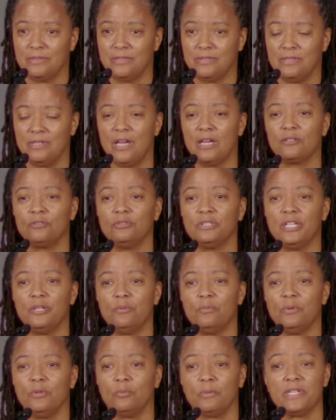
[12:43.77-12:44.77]
Not only
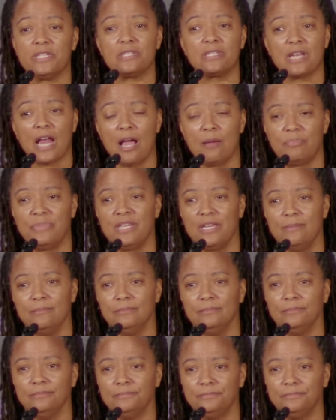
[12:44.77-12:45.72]
will we stop them,